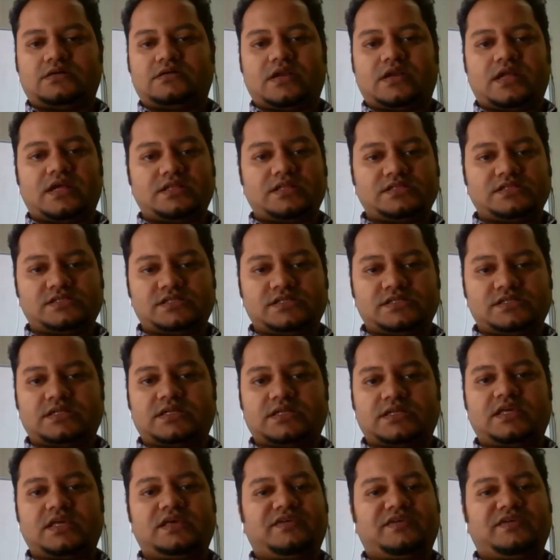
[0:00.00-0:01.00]
trends
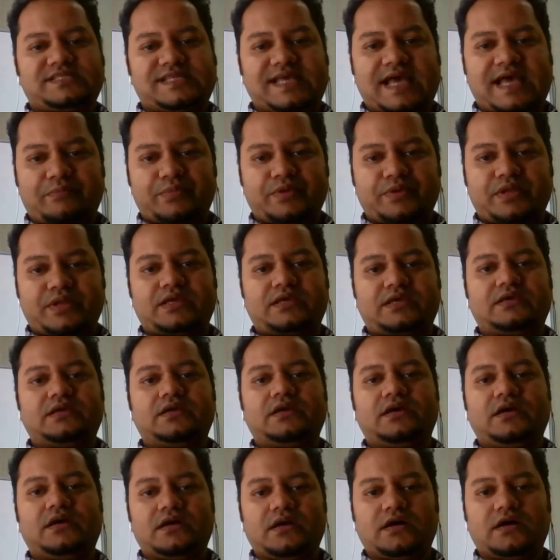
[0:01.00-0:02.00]
and key events
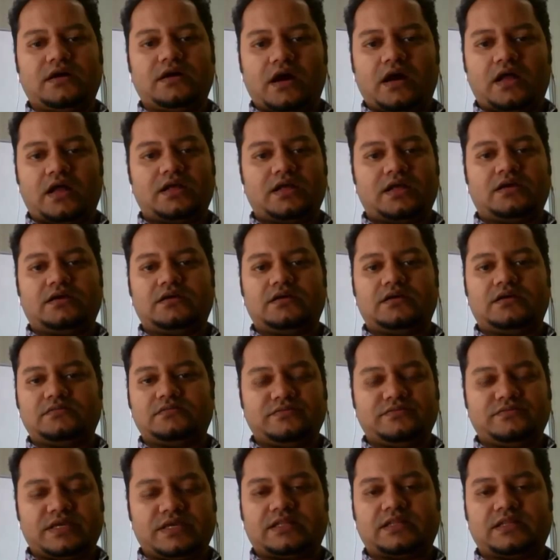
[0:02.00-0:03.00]
happening on a
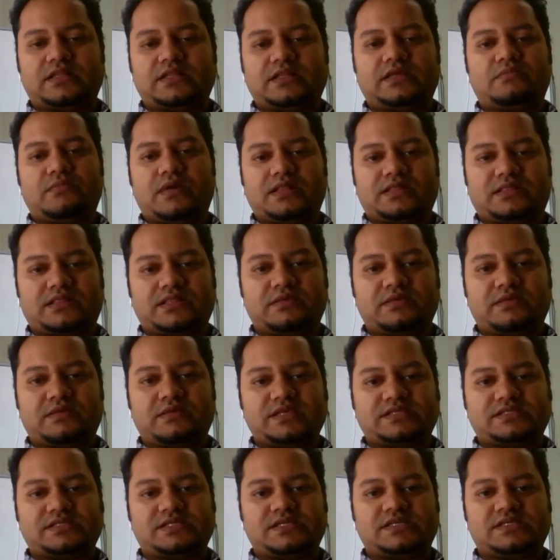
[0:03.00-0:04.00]
weekly or monthly
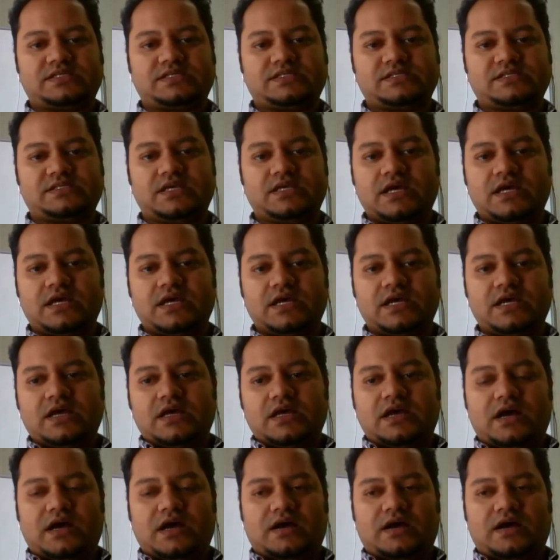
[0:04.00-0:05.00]
basis,
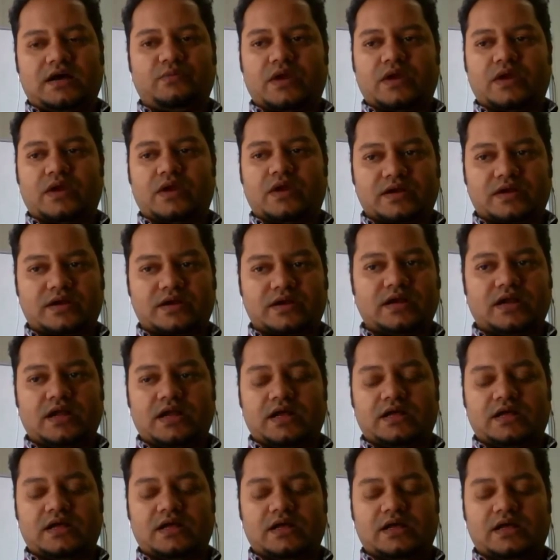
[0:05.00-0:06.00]
where
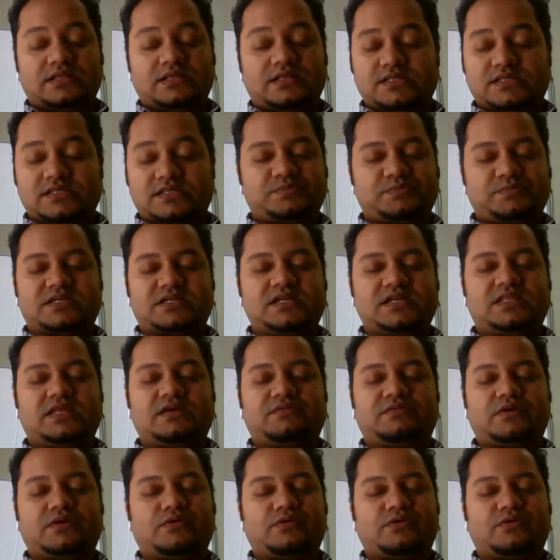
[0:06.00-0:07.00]
were things especially
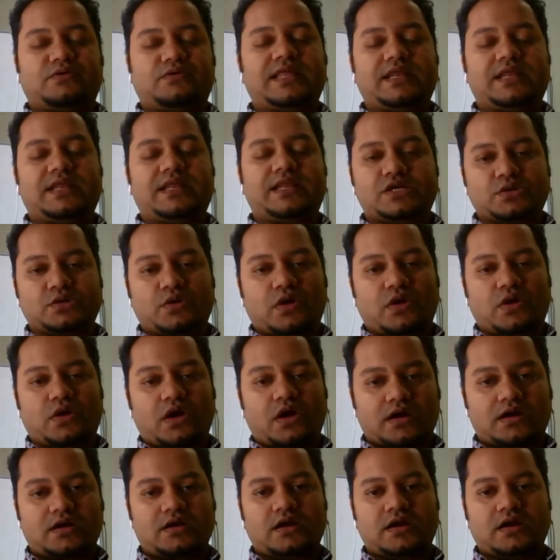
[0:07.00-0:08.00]
that were related to
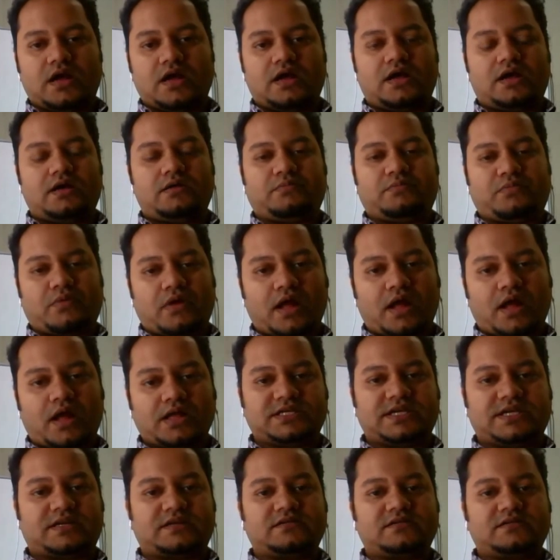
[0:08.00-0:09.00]
our
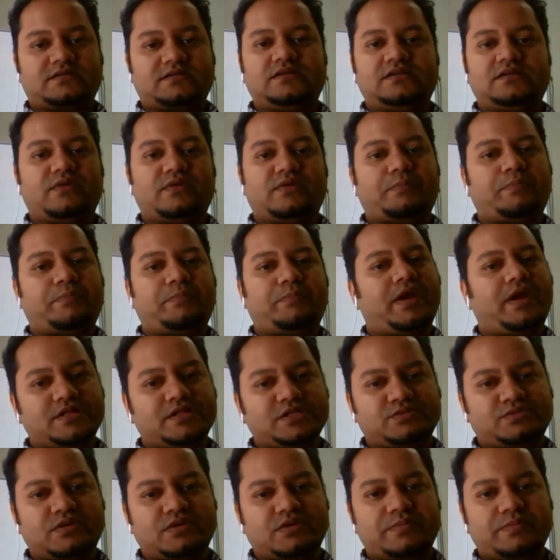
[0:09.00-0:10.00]
project, where
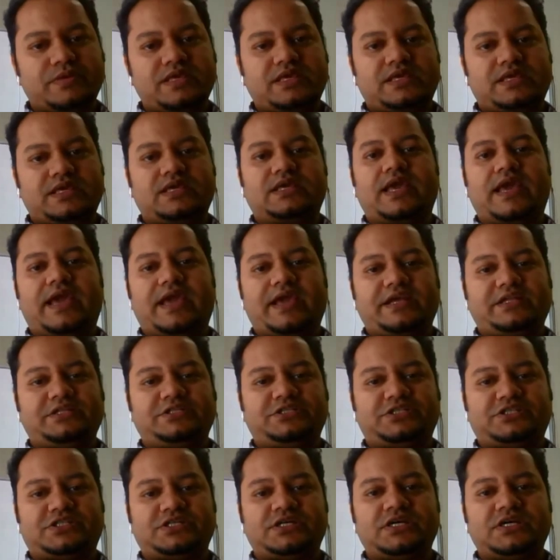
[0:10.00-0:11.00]
parents were being
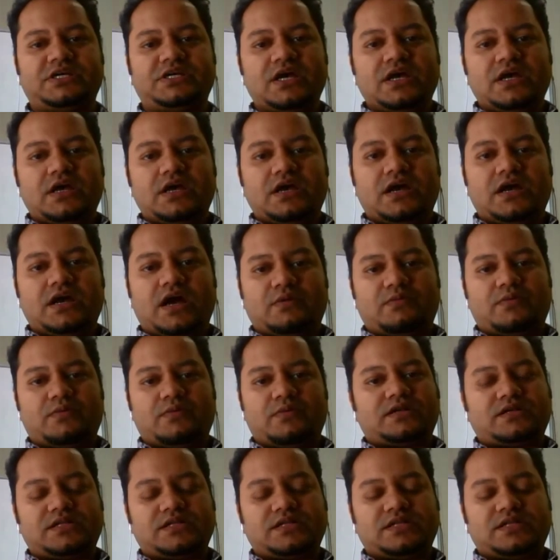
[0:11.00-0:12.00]
engaged,
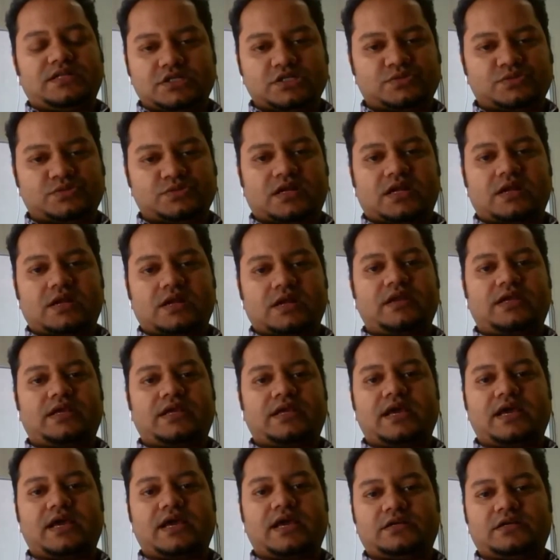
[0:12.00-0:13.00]
where teachers were coming
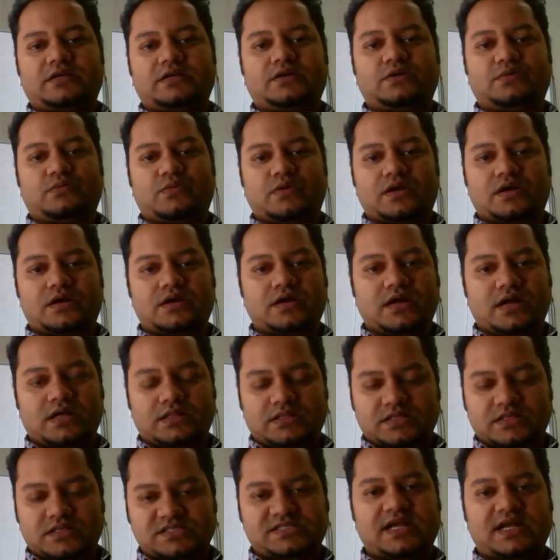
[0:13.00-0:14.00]
together,
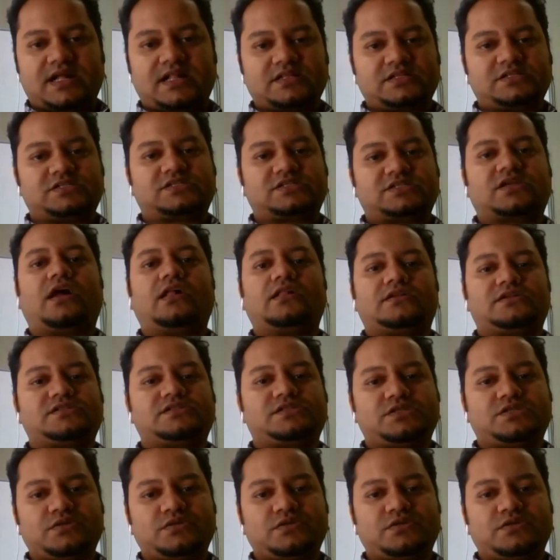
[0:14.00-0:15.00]
where these challenge scholar
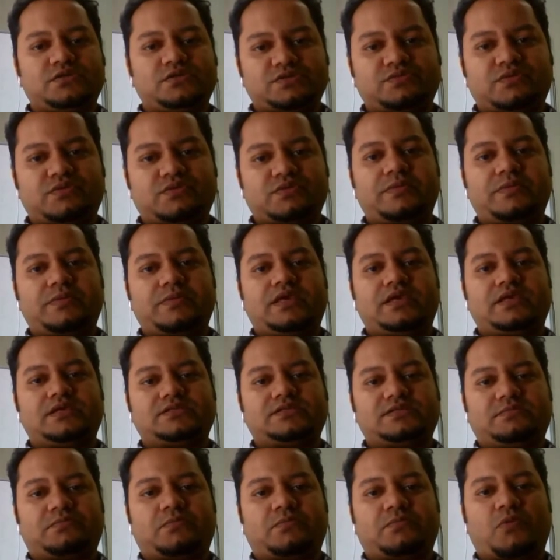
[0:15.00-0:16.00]
students were
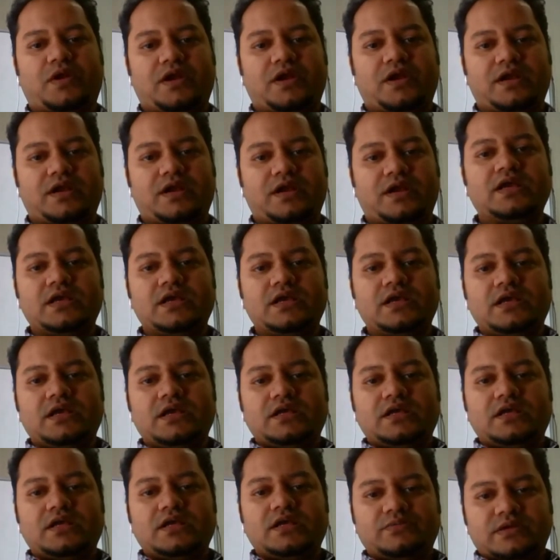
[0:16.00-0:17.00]
being supported.
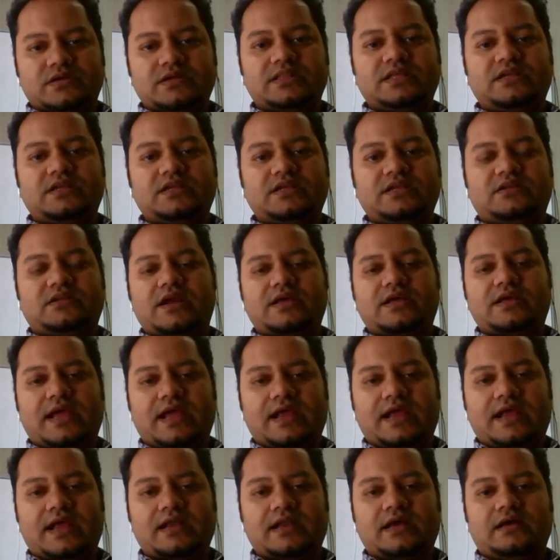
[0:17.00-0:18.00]
So we really try to
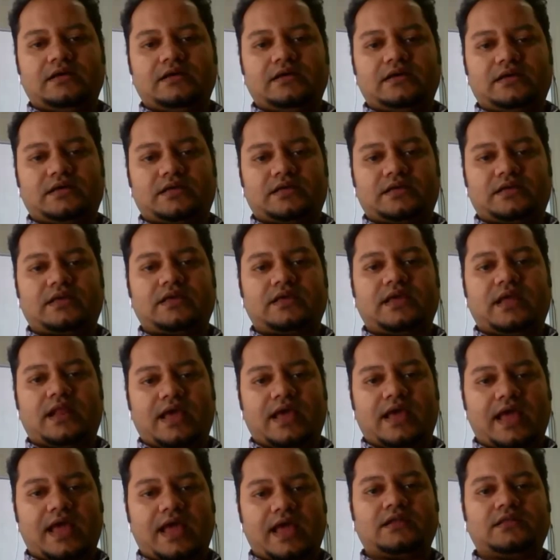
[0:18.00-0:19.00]
get a
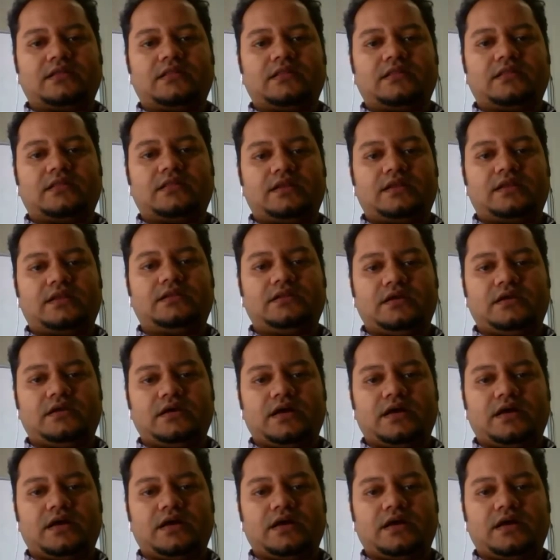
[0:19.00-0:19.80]
handle on